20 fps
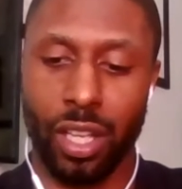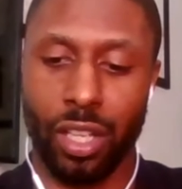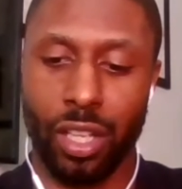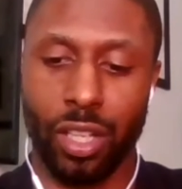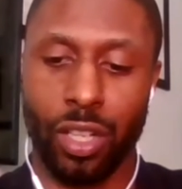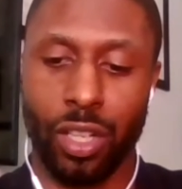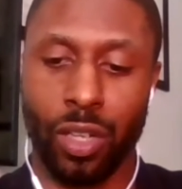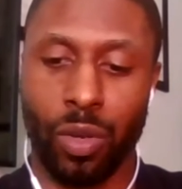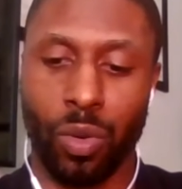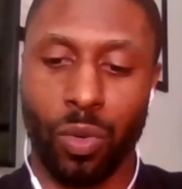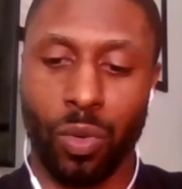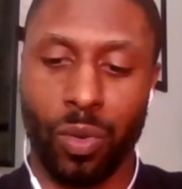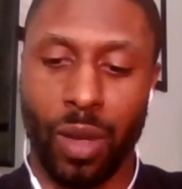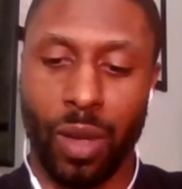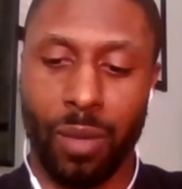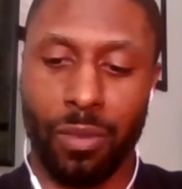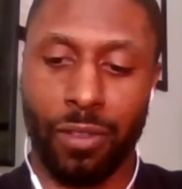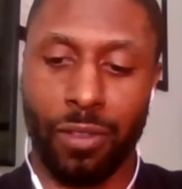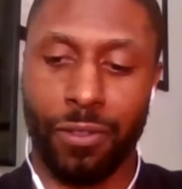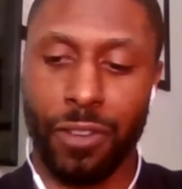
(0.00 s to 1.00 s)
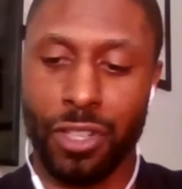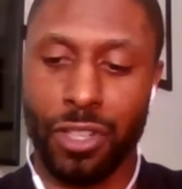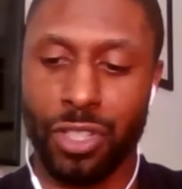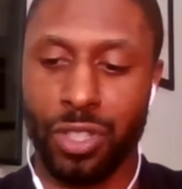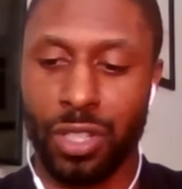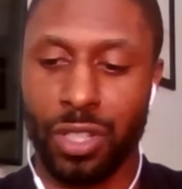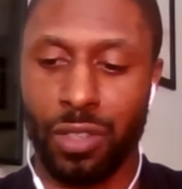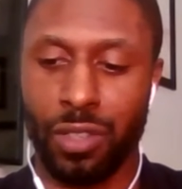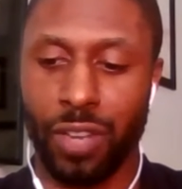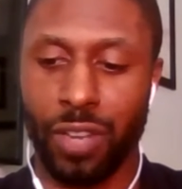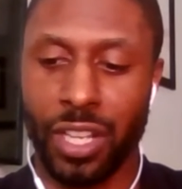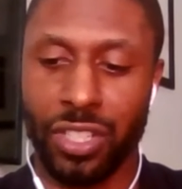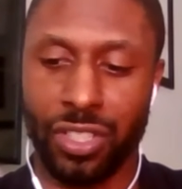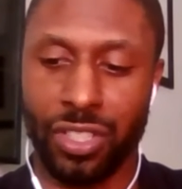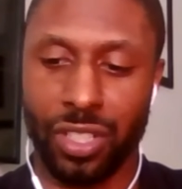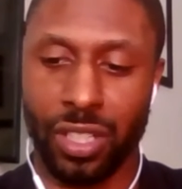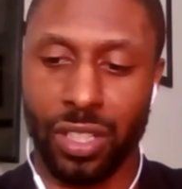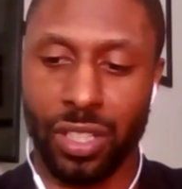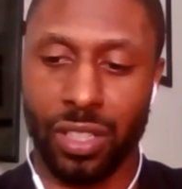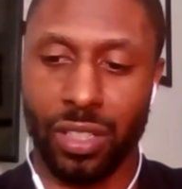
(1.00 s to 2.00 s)
I'm a first
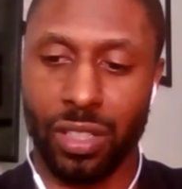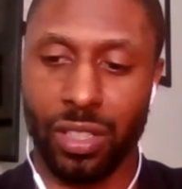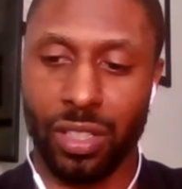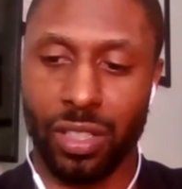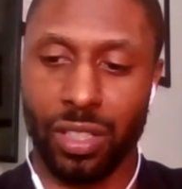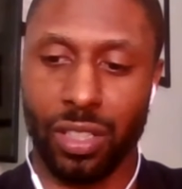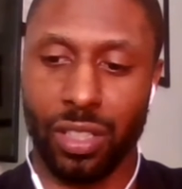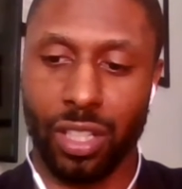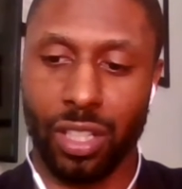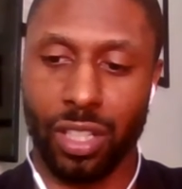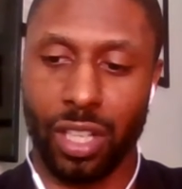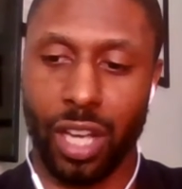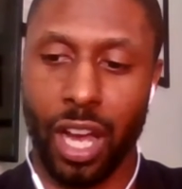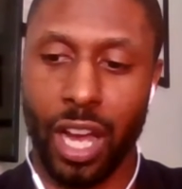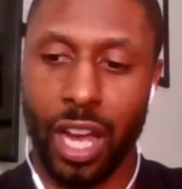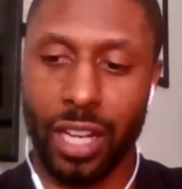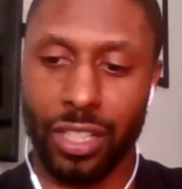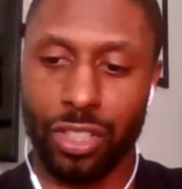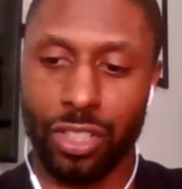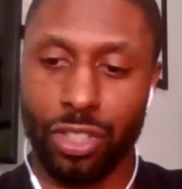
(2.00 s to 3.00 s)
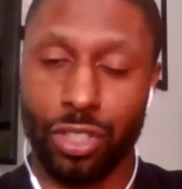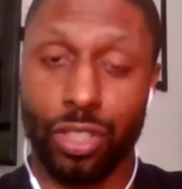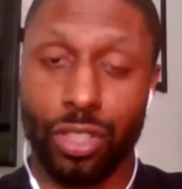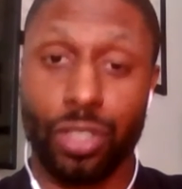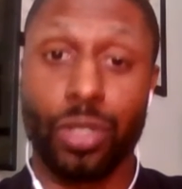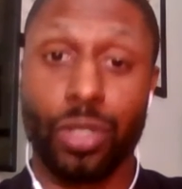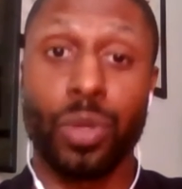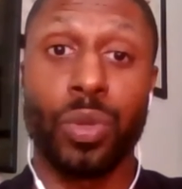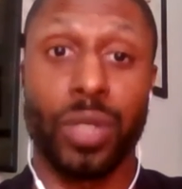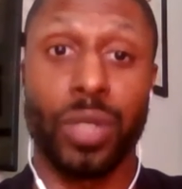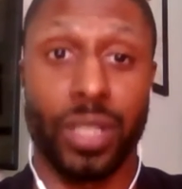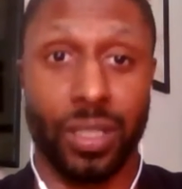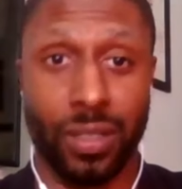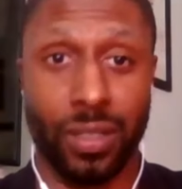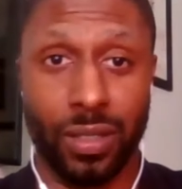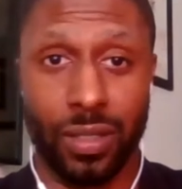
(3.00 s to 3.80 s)
generation college student.